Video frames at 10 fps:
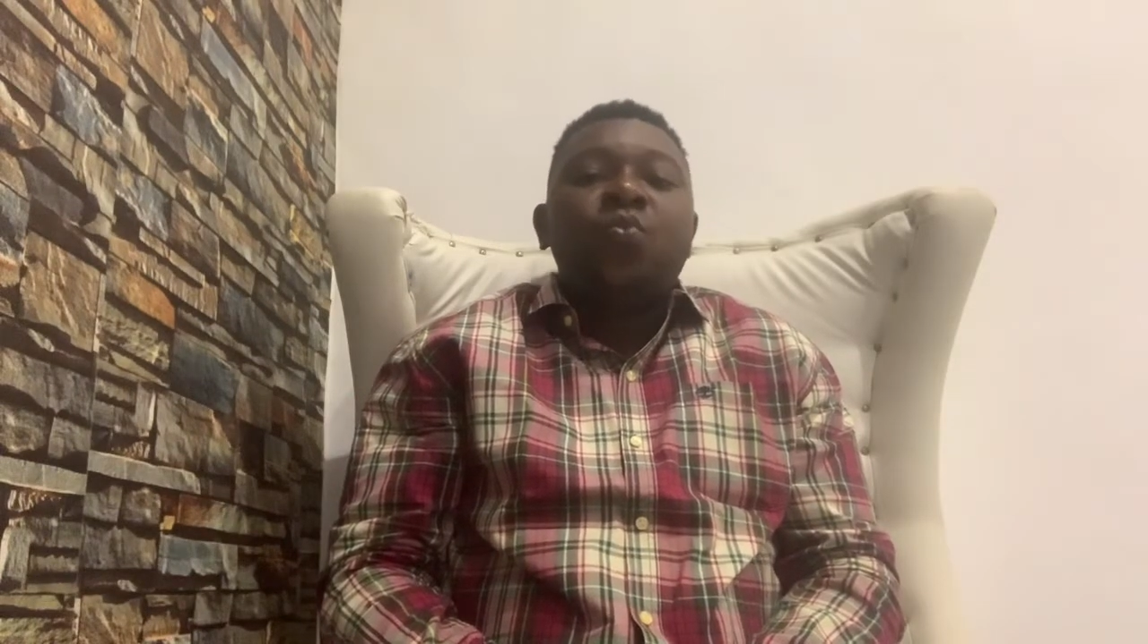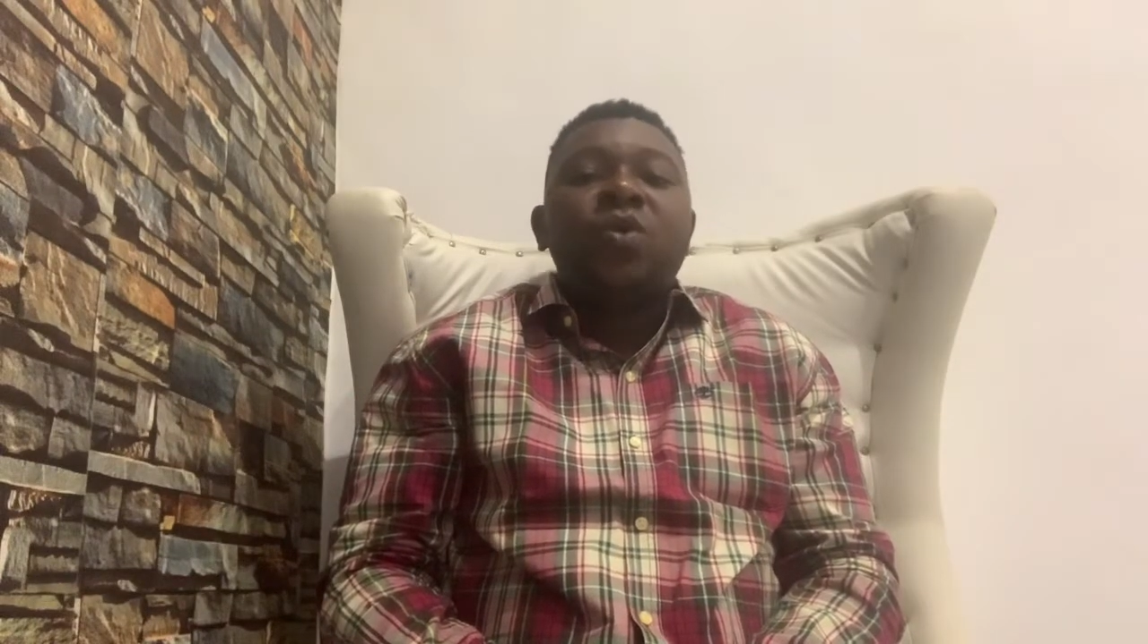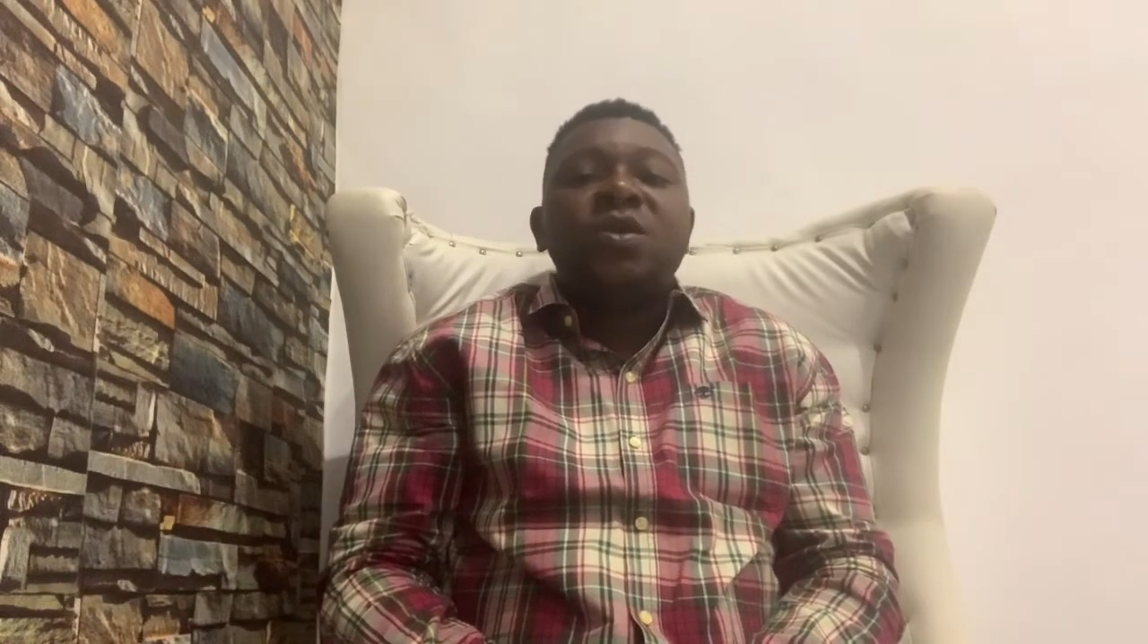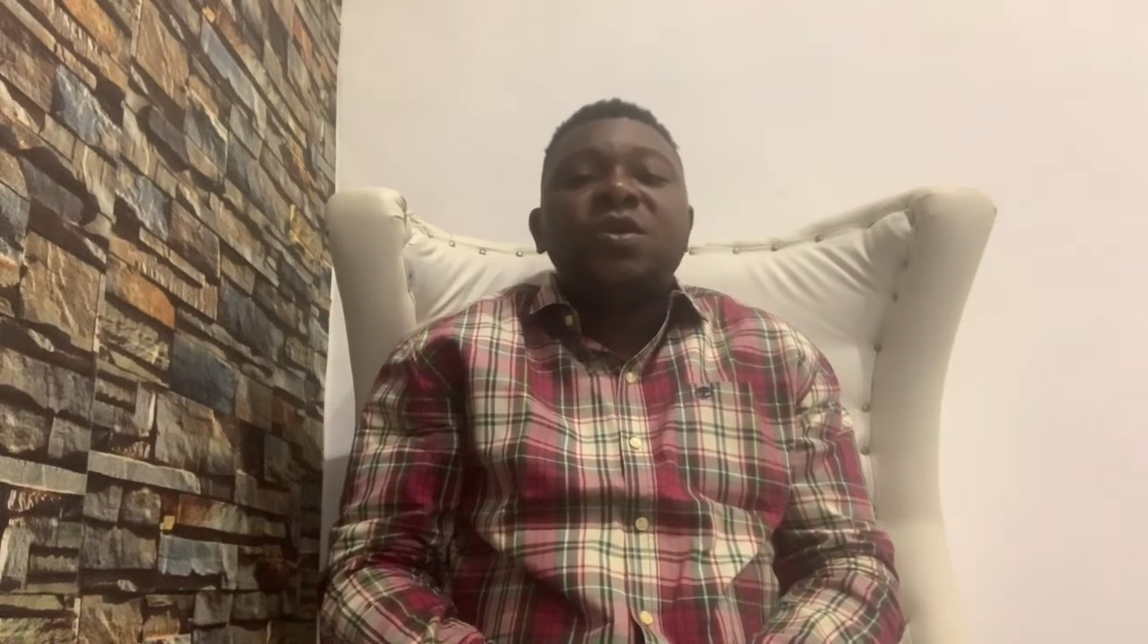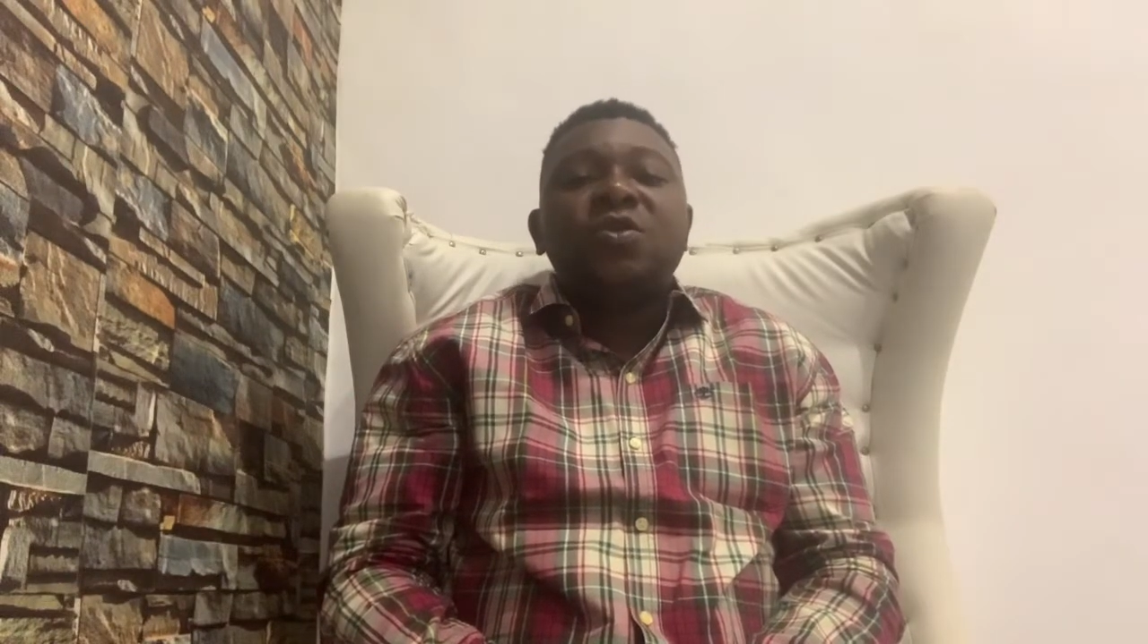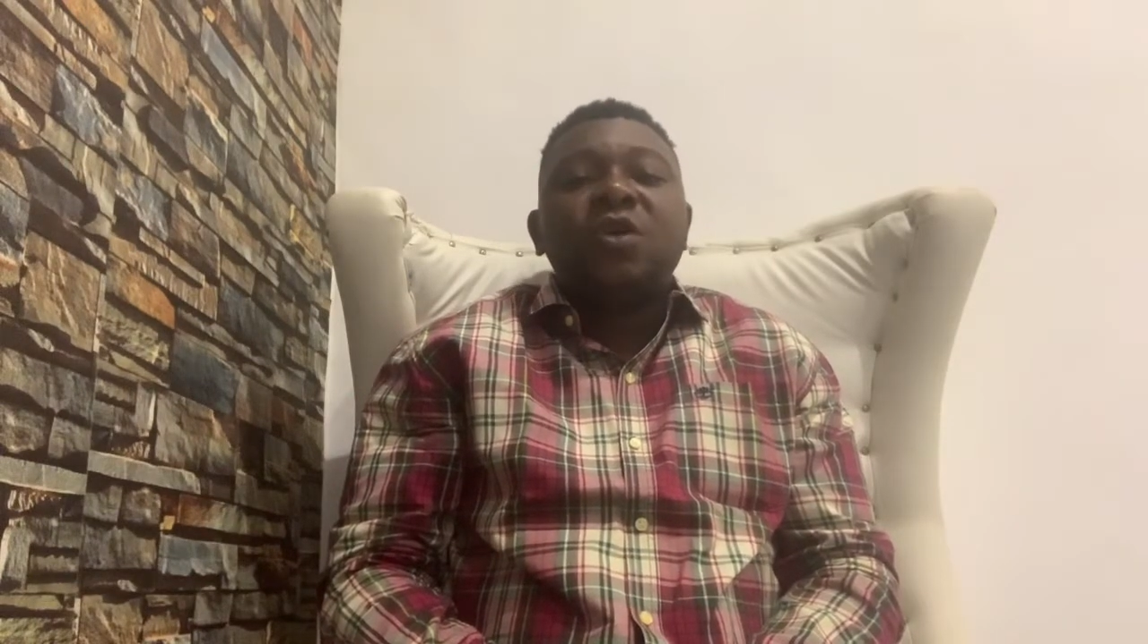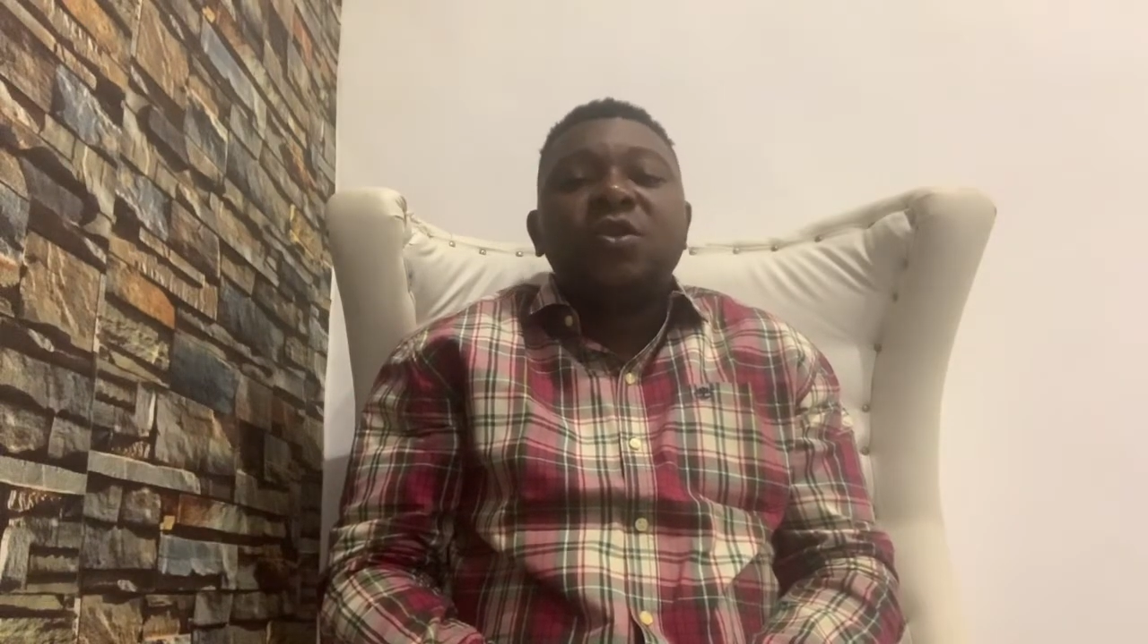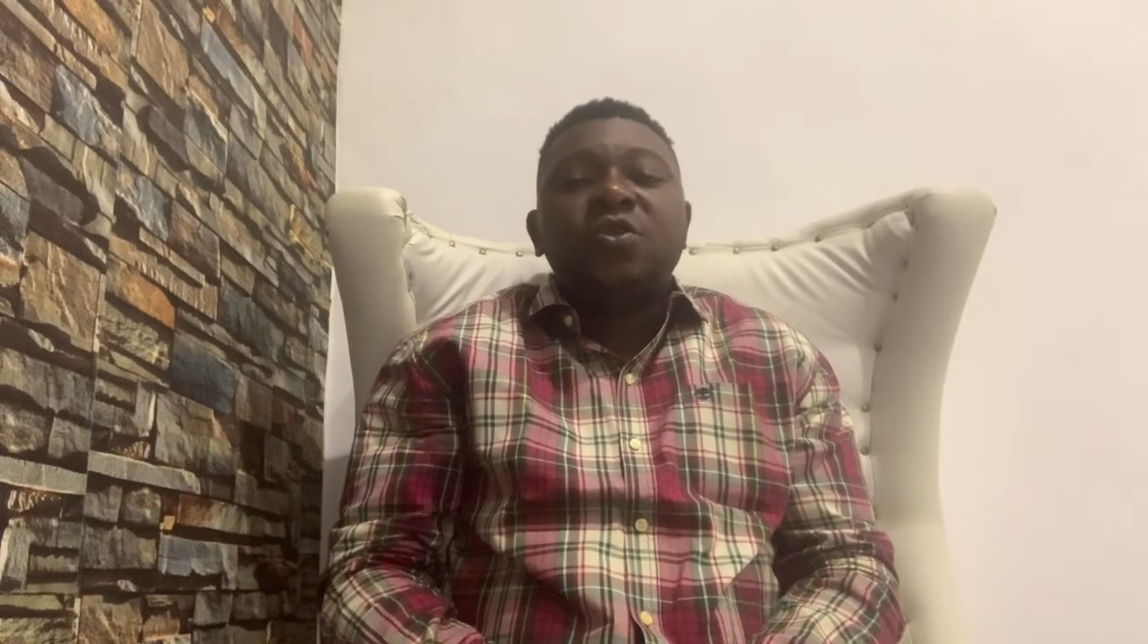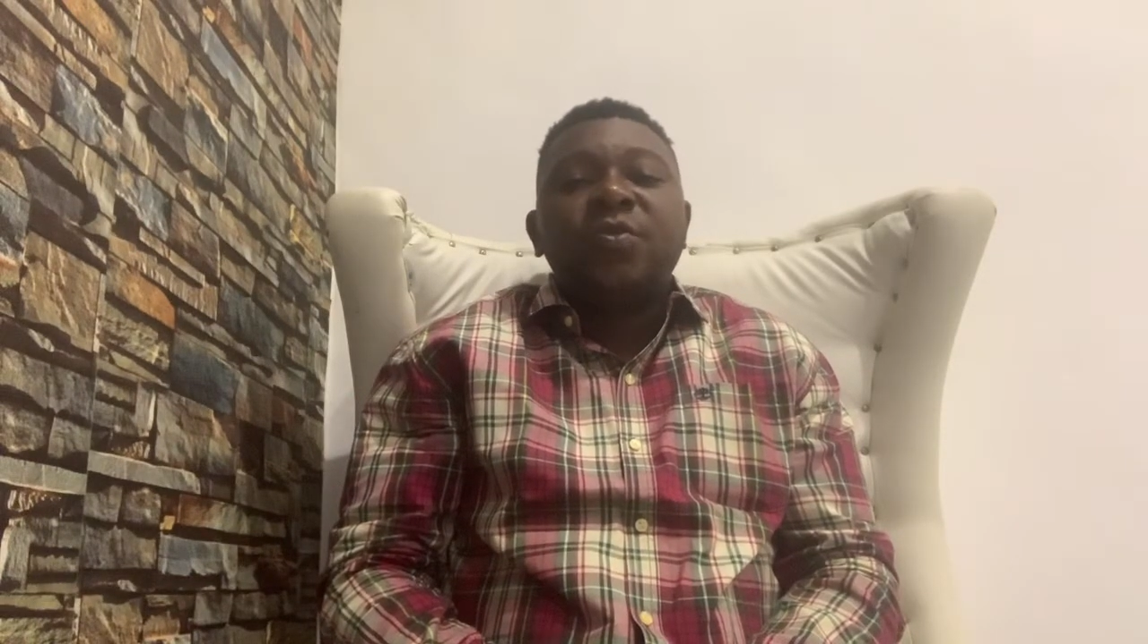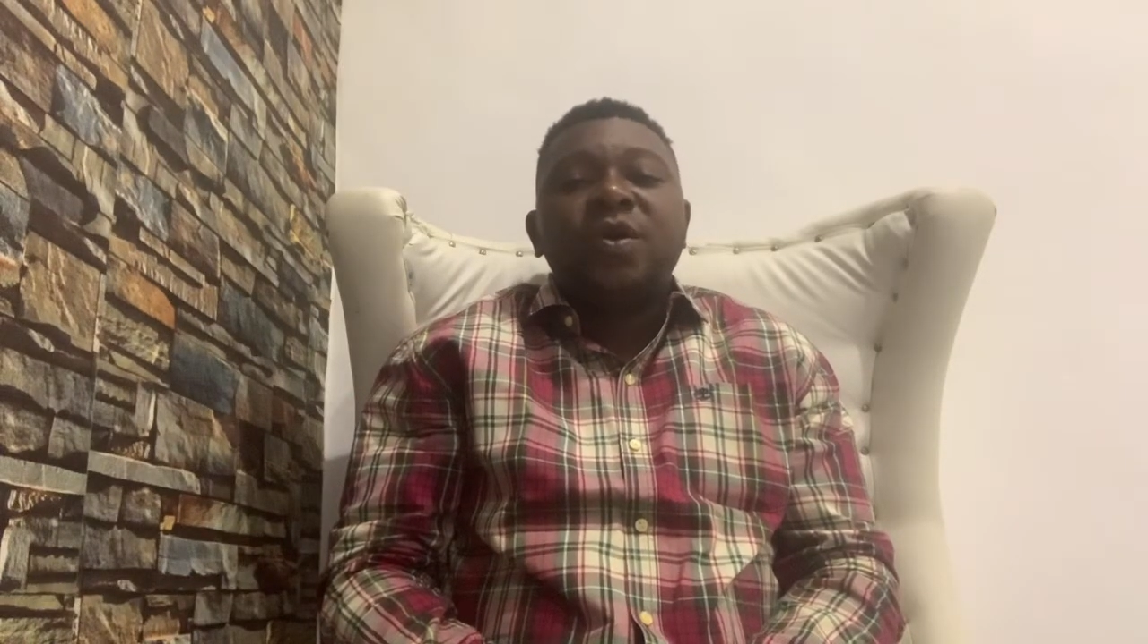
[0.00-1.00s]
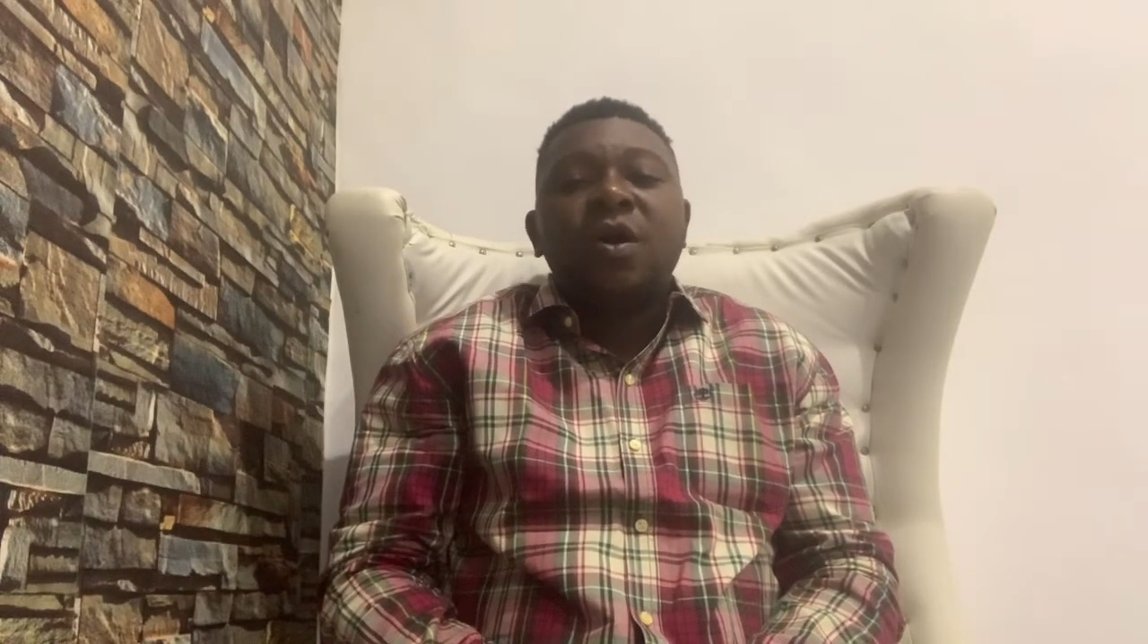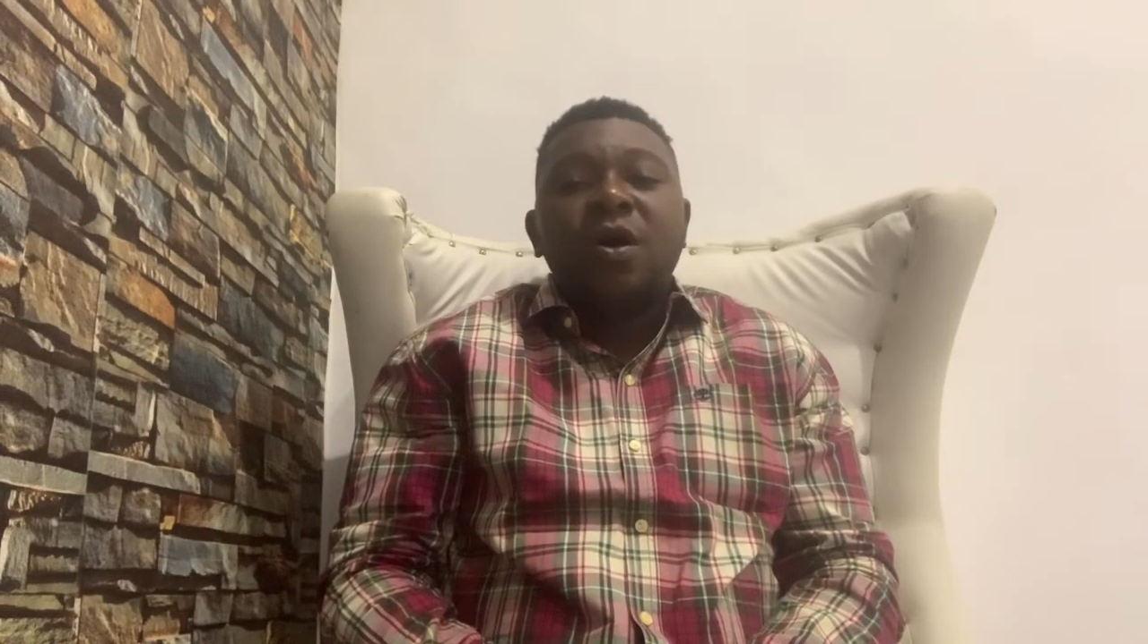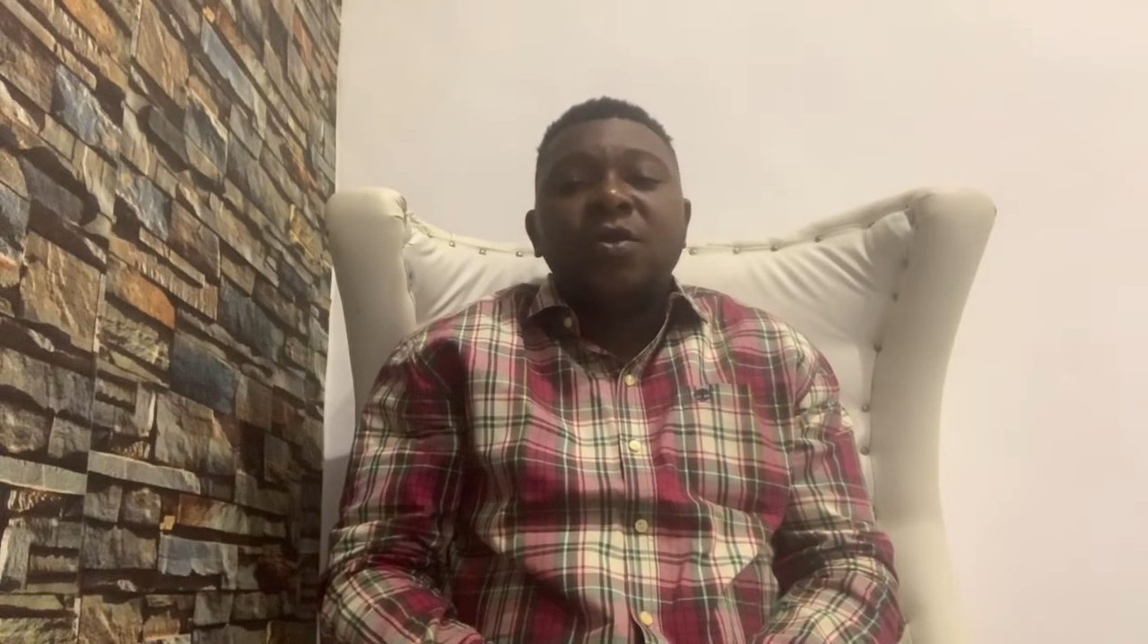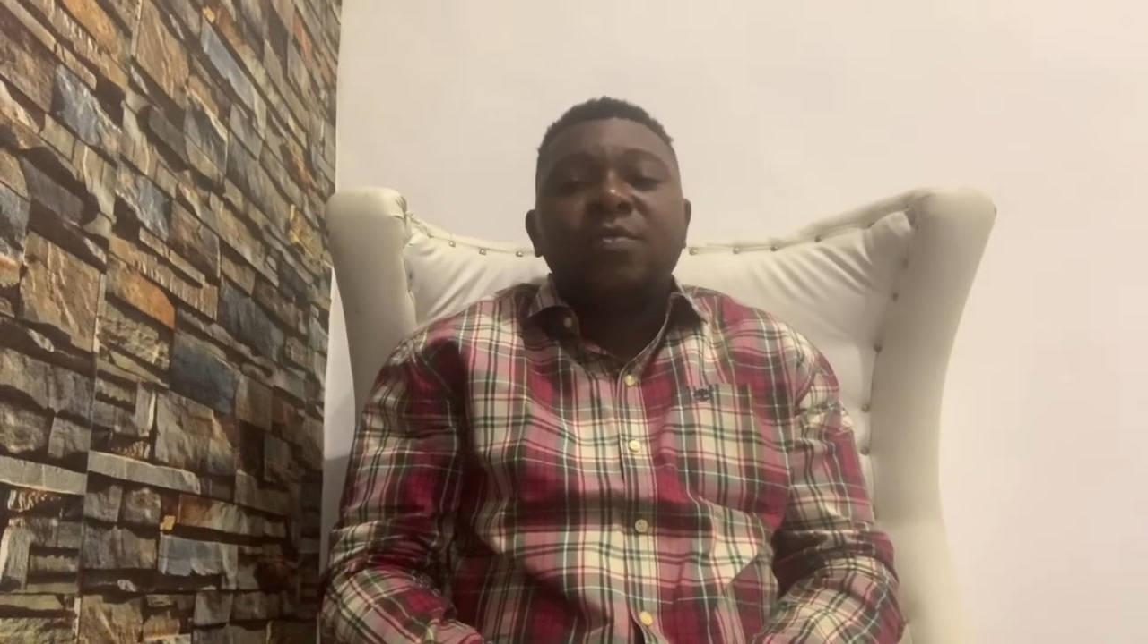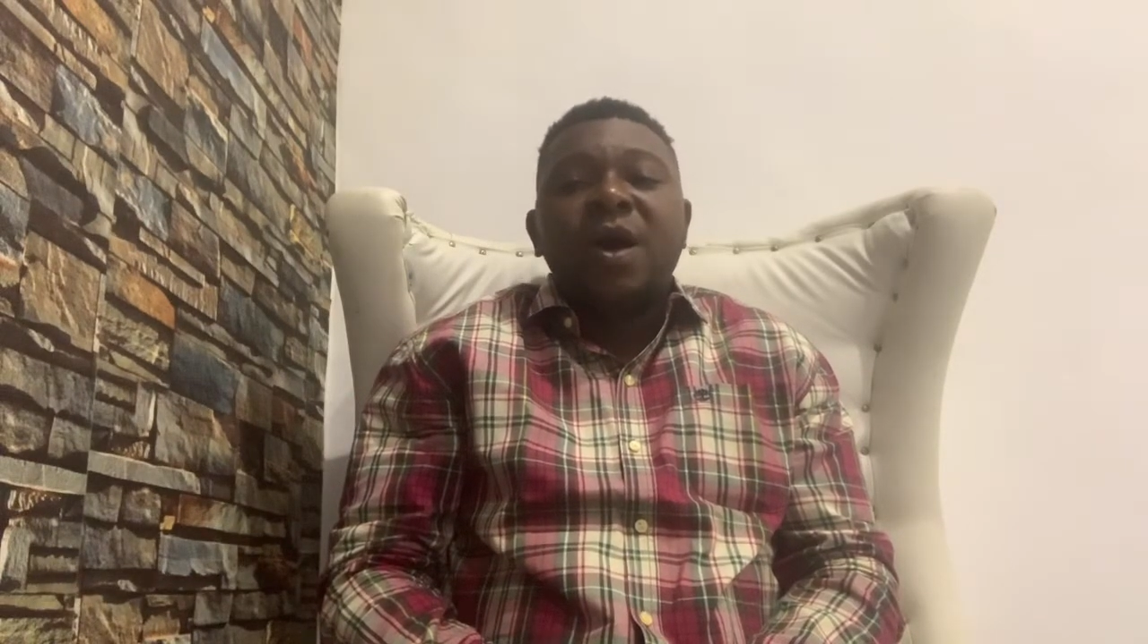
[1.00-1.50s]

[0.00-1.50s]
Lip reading: which is thought to be caused